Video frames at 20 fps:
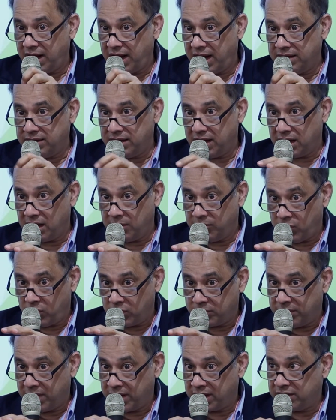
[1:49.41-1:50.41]
and then are
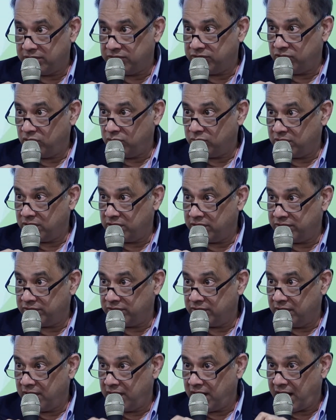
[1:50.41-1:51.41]
bought by
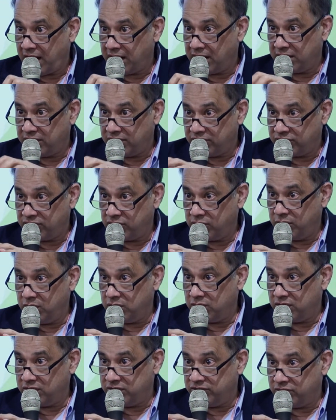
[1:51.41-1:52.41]
consumers and are
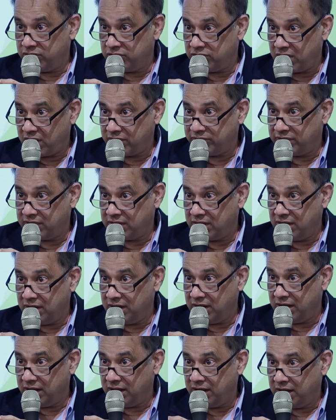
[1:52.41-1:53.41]
distributed
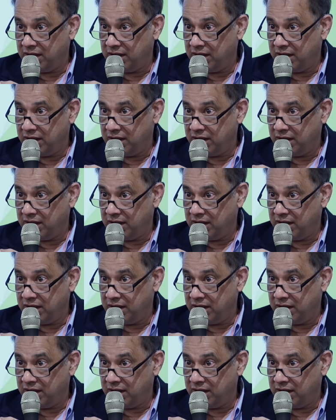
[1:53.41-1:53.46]
geographically.